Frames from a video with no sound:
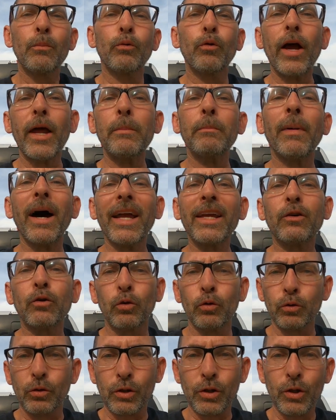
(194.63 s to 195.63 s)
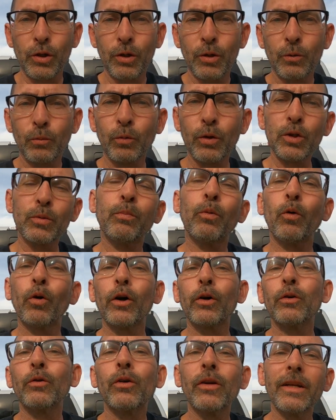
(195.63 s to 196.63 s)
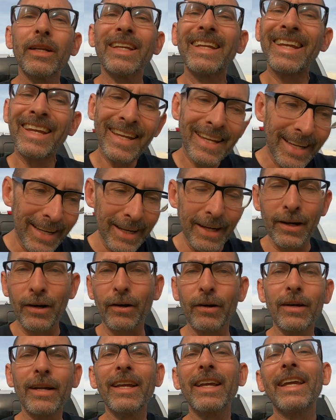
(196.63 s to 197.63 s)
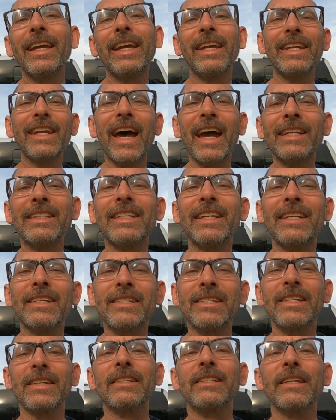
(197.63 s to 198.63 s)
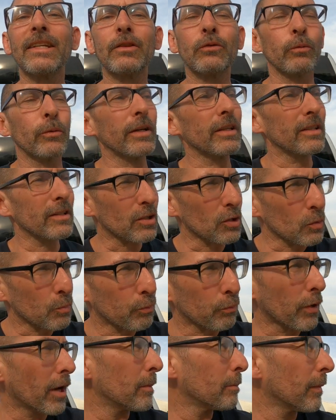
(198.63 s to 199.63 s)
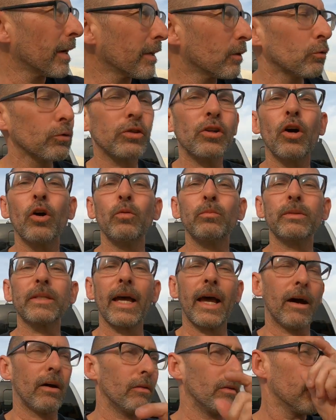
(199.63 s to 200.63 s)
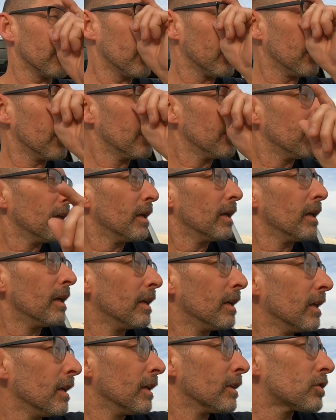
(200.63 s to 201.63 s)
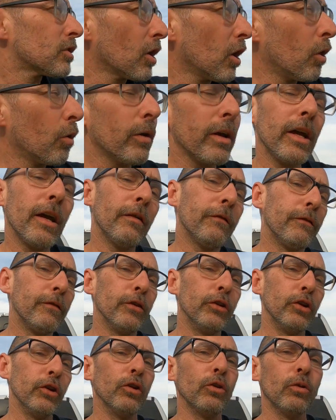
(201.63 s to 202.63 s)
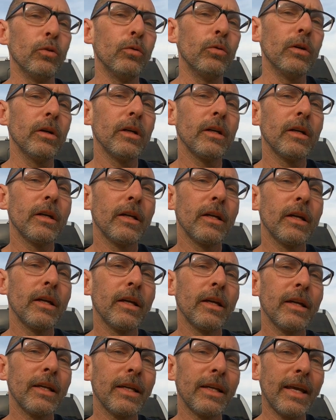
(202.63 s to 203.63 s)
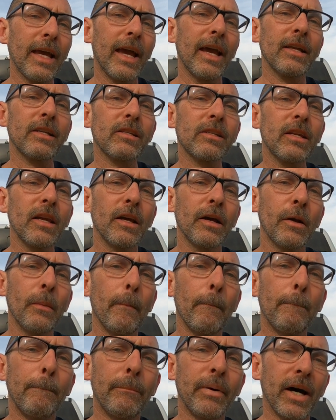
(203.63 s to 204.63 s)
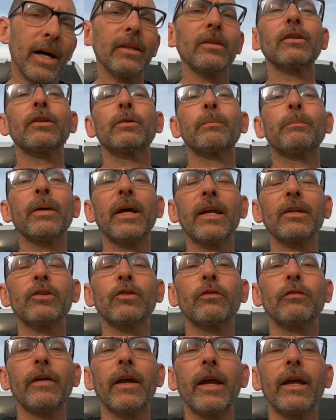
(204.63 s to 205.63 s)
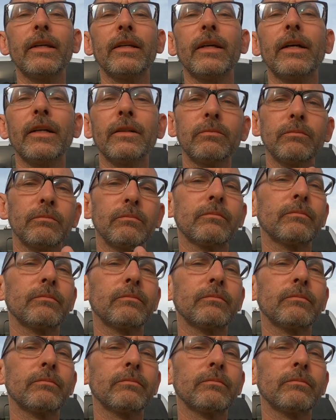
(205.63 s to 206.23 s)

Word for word: Bret Michaels was born here in 1963. This is Bret Michaels' hometown. So if you guessed Butler, Pennsylvania,